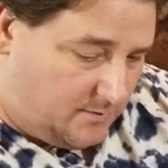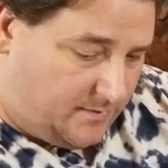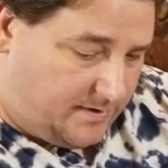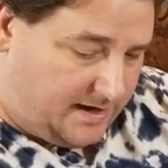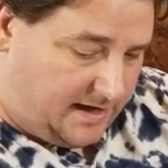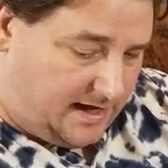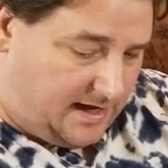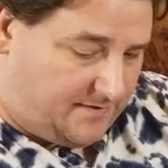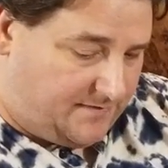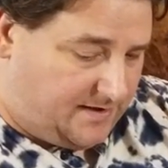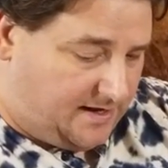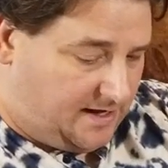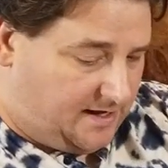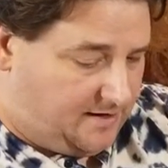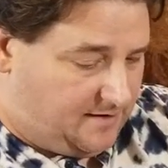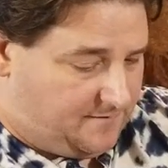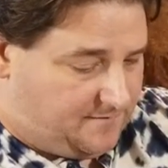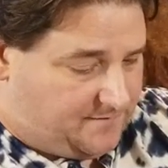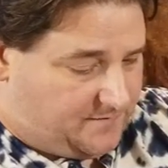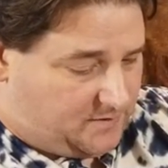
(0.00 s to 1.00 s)
We have
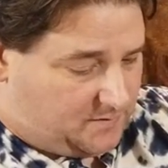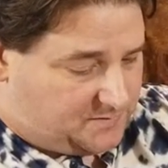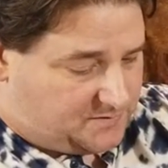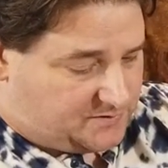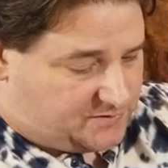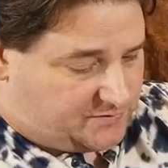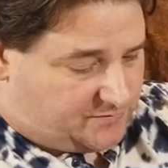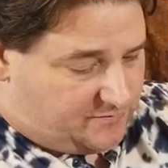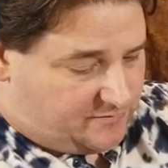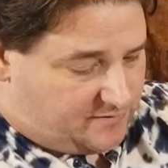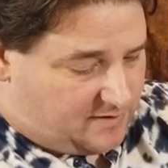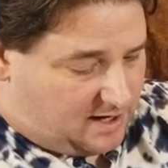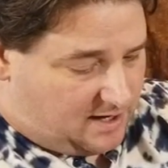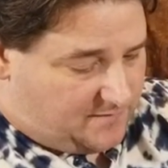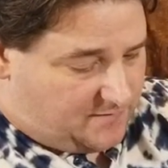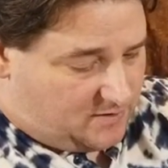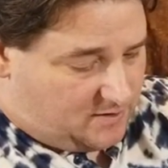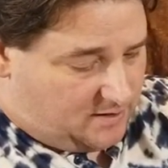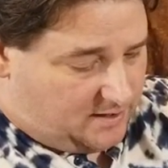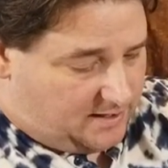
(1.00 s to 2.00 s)
a Phillips
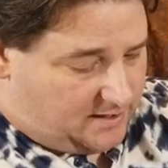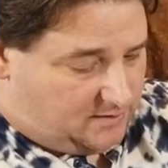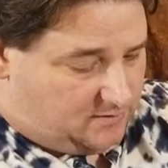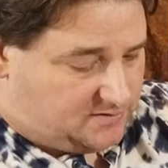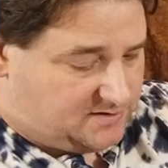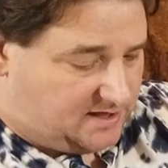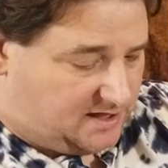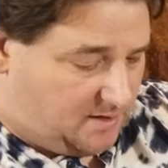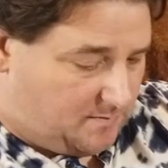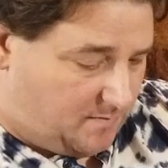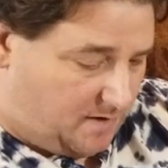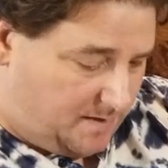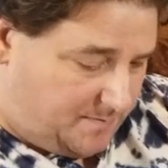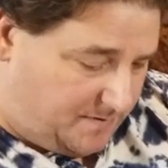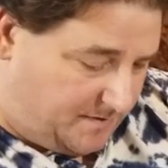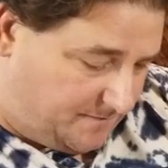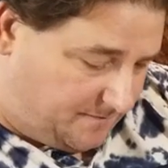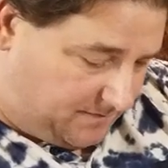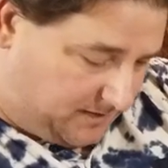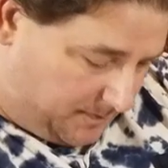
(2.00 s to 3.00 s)
screwdriver. It looks like it might
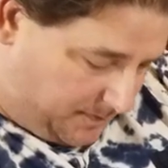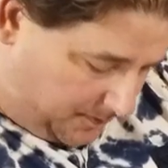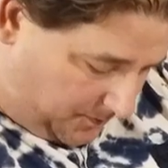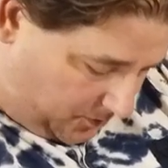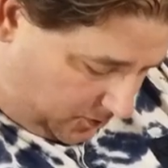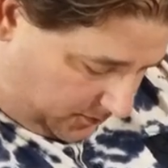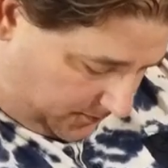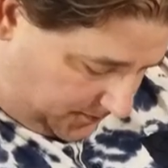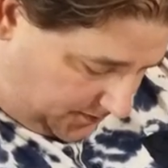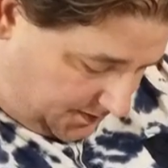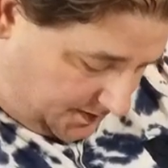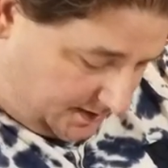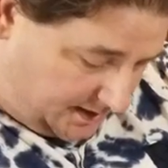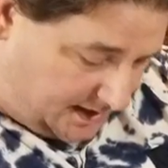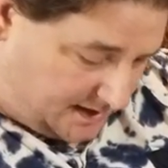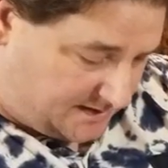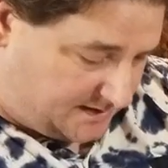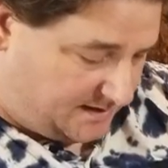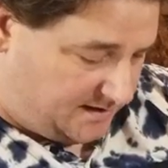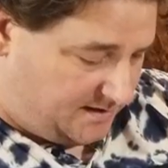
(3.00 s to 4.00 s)
be flippable.
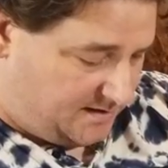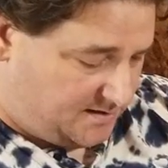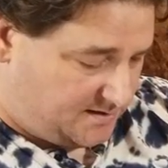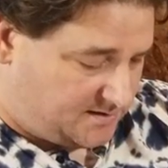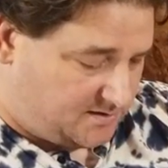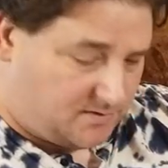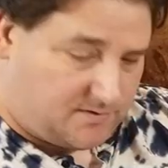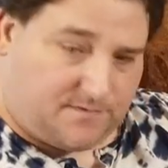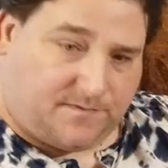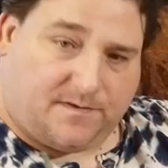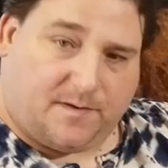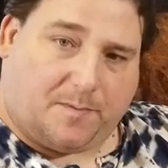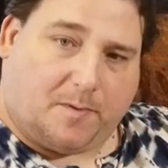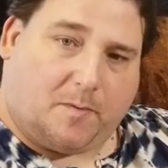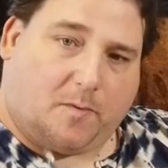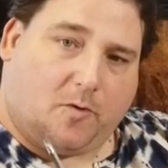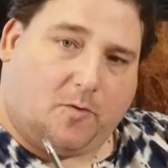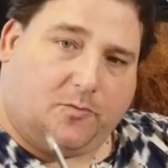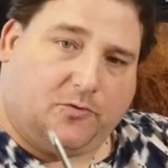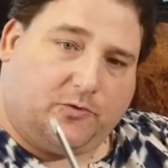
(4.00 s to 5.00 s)
Yes, it is. So it's
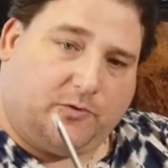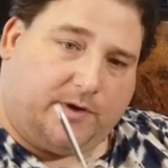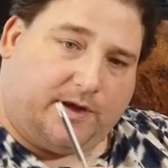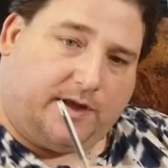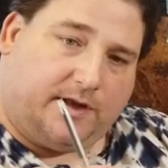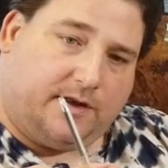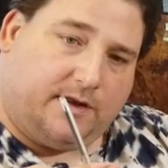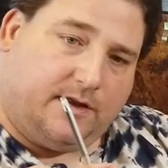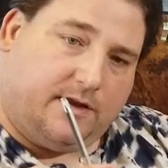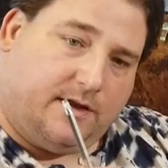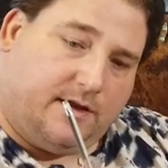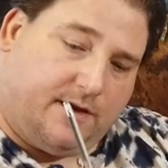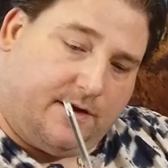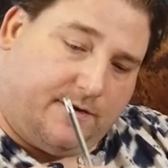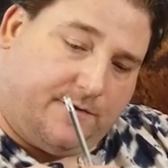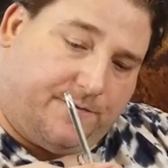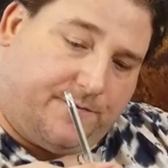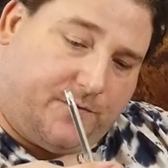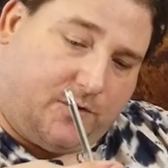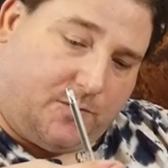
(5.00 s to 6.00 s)
flippable between
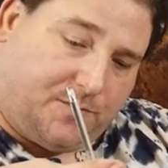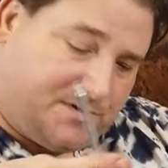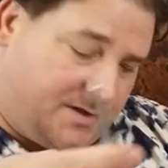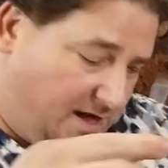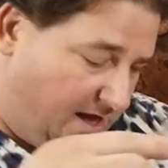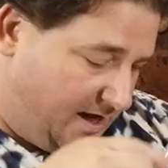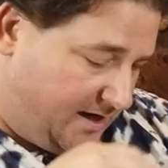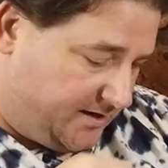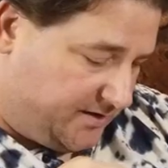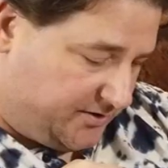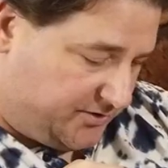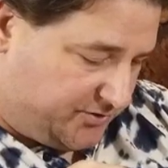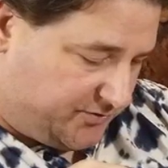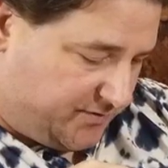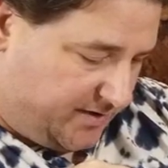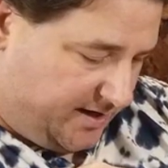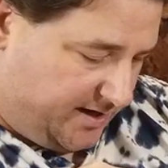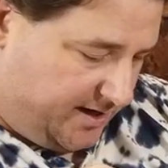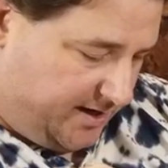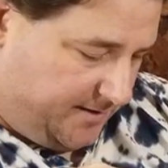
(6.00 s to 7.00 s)
Phillips and
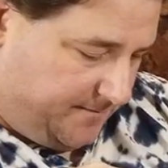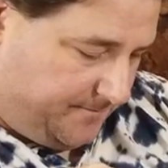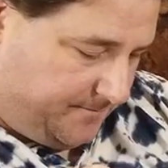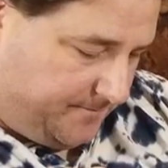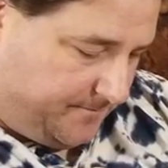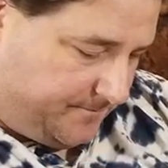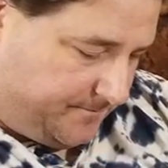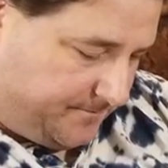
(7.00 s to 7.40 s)
straight head.